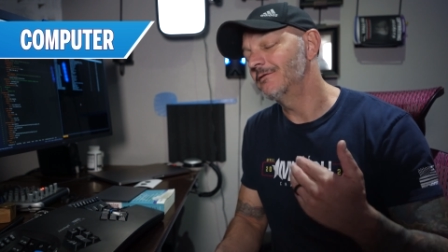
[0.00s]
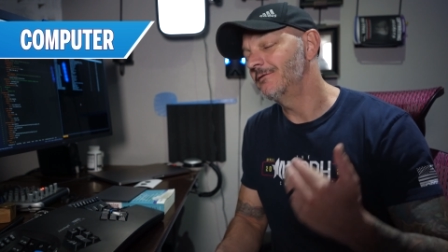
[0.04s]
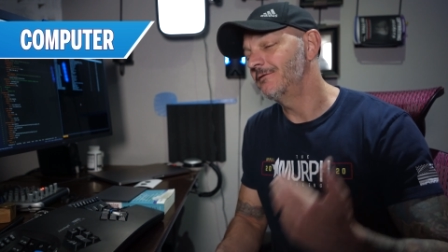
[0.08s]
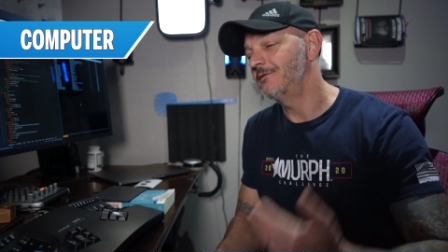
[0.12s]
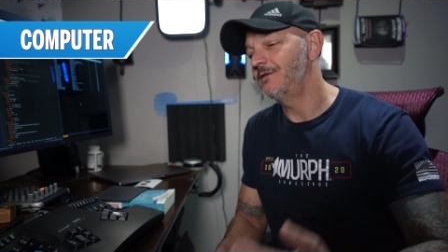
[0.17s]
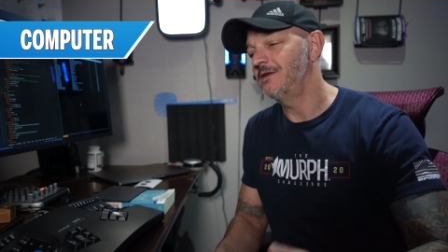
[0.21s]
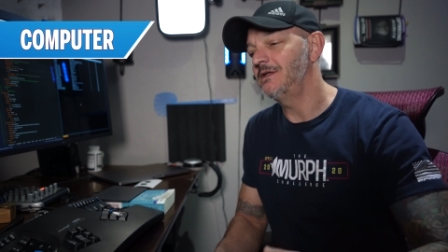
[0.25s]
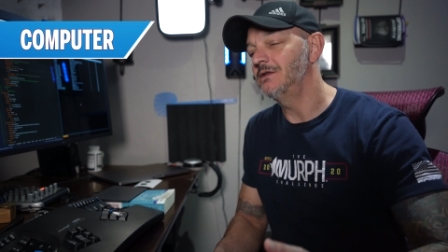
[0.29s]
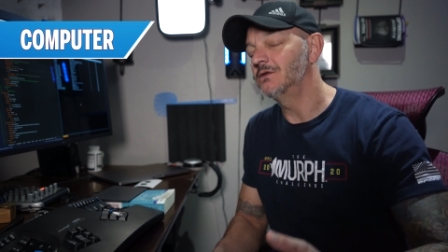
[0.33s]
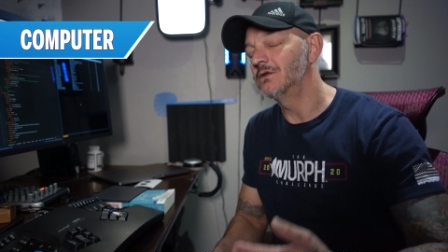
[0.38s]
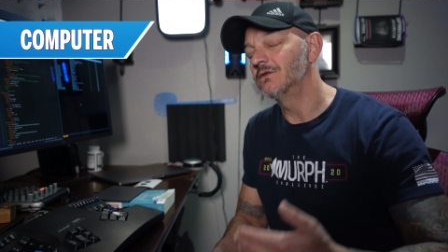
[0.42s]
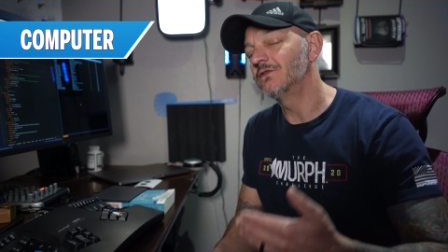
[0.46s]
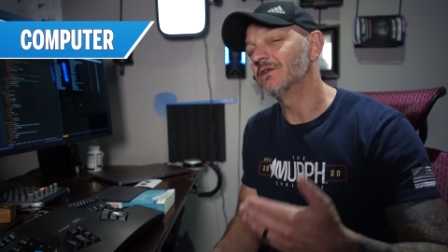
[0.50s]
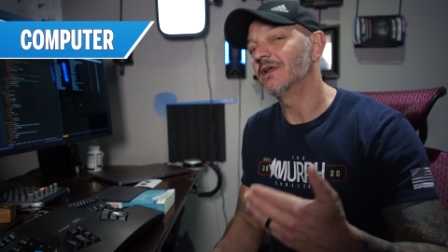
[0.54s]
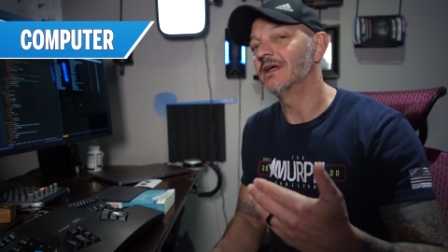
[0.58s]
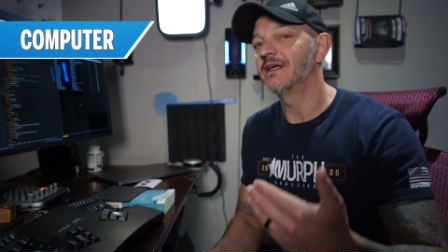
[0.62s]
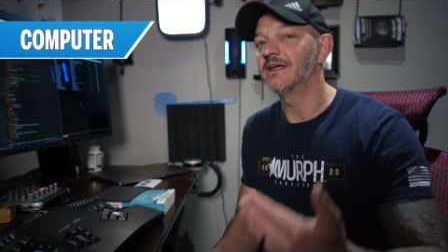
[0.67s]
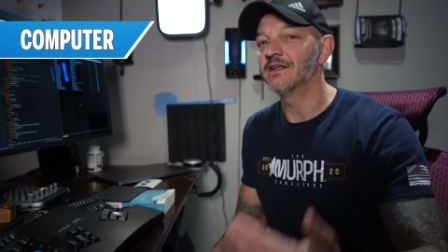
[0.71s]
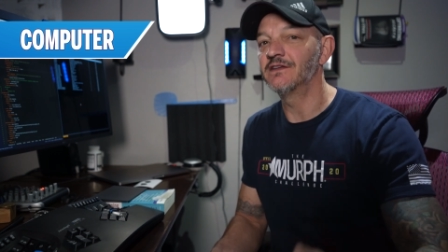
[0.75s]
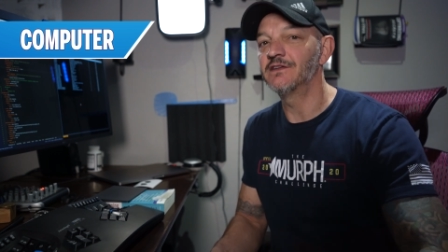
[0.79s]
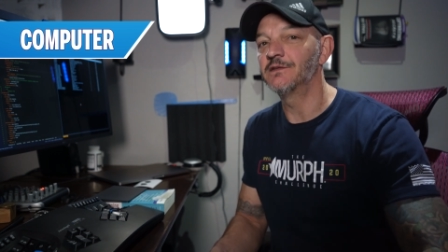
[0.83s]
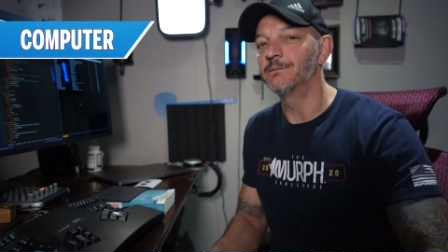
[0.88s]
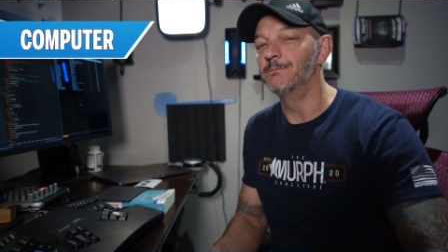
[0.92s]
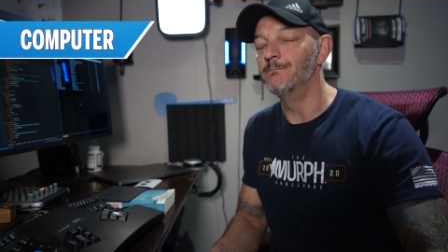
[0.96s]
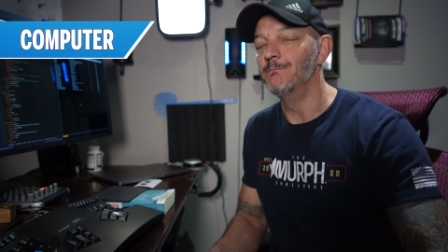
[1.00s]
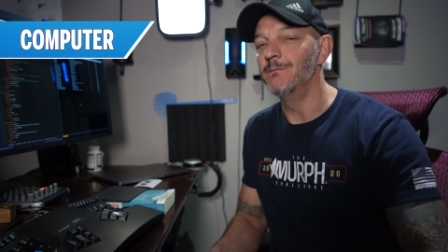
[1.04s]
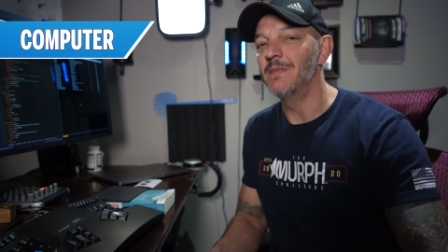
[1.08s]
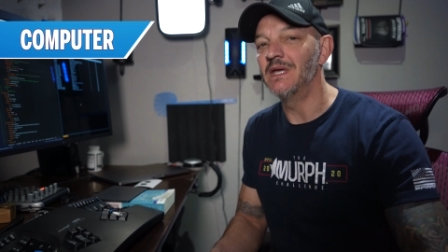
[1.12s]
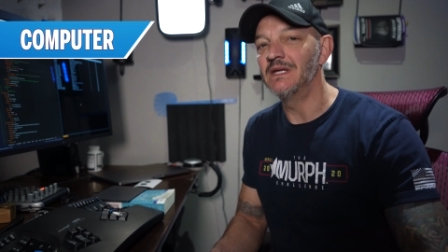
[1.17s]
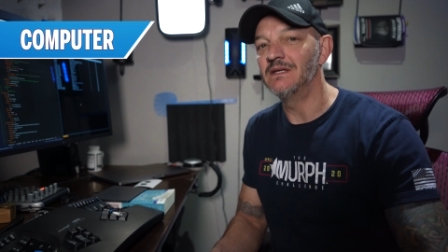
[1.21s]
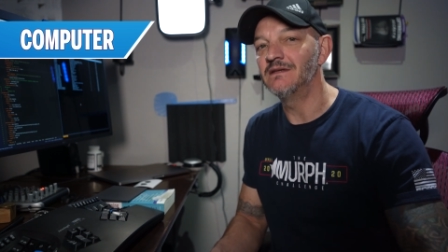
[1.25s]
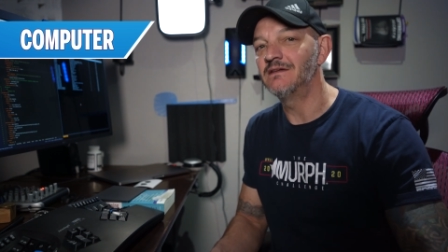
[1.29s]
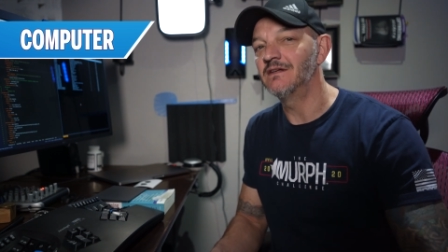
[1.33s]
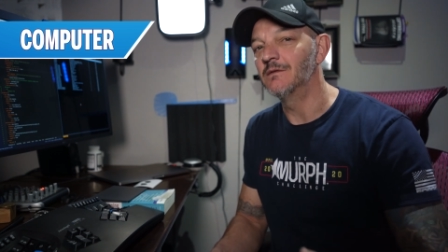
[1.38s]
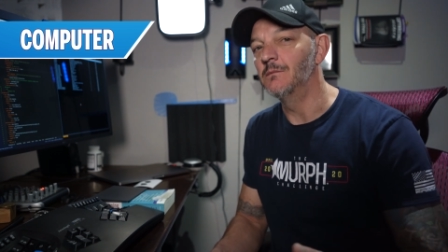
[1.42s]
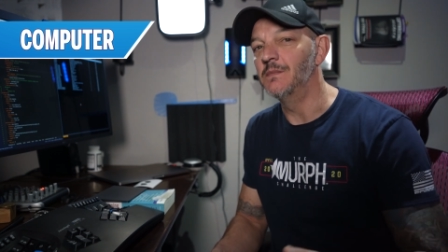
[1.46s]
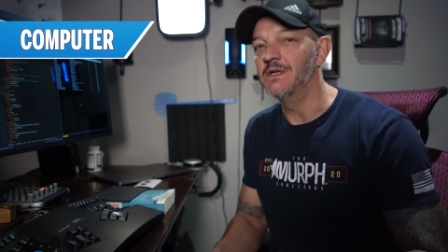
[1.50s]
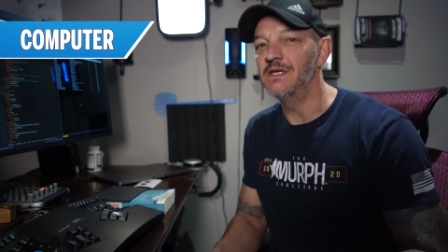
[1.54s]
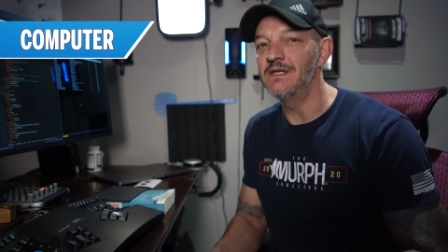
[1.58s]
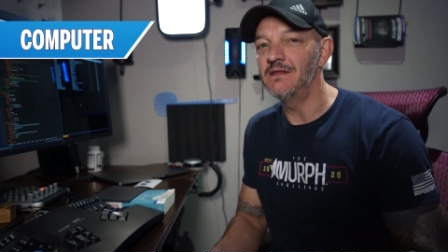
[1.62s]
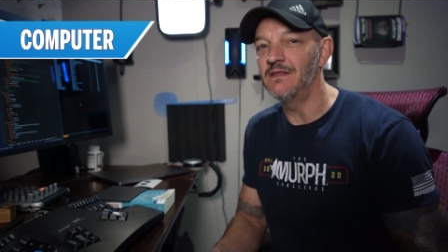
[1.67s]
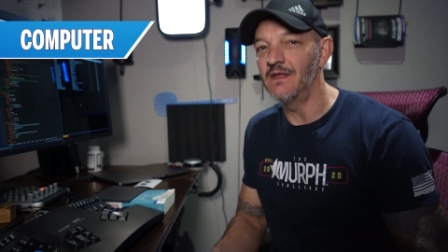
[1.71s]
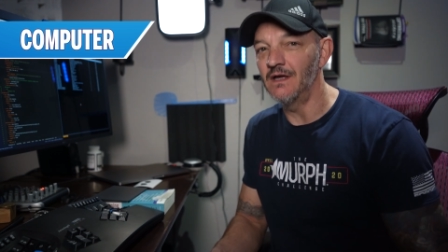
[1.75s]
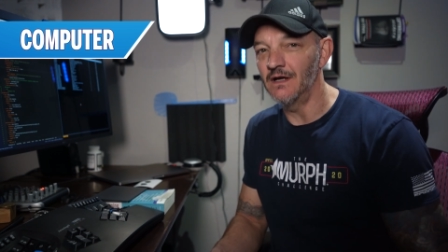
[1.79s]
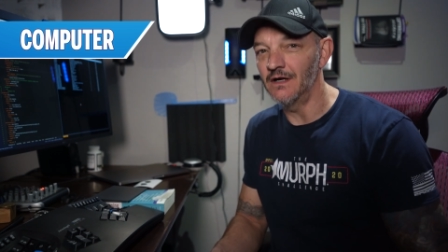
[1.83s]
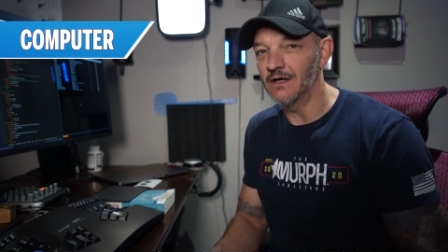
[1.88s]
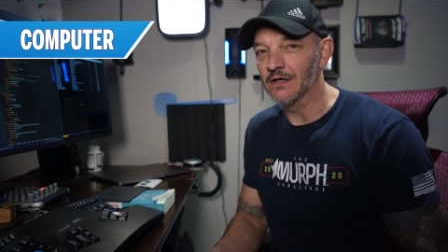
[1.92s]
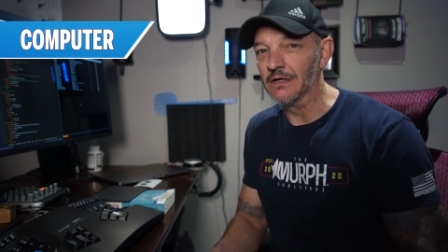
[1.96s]
feels like it's meant to be
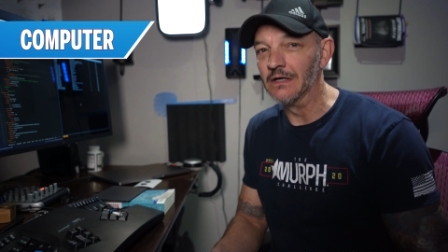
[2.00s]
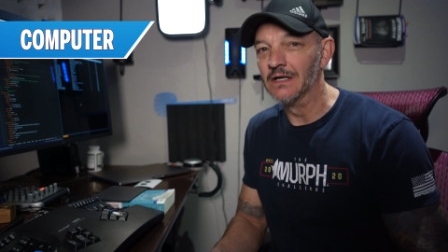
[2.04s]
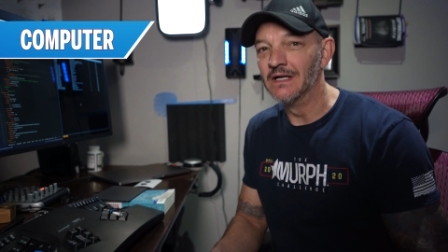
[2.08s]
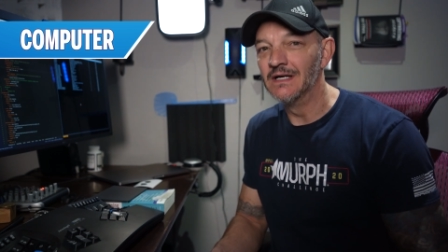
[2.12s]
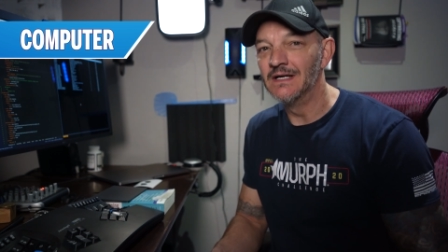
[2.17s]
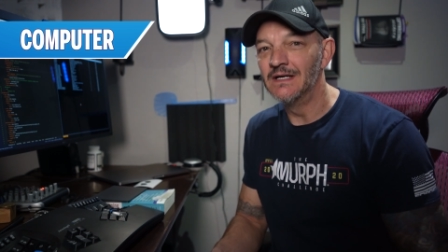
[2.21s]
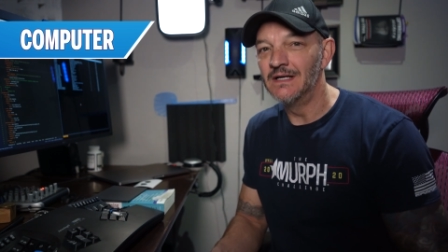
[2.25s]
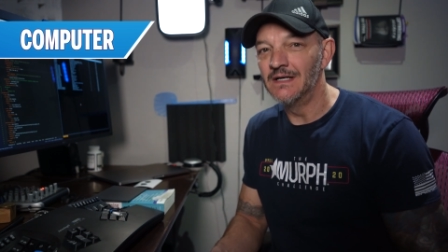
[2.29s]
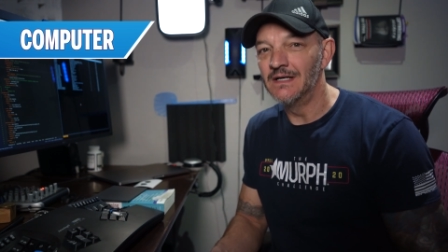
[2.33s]
there.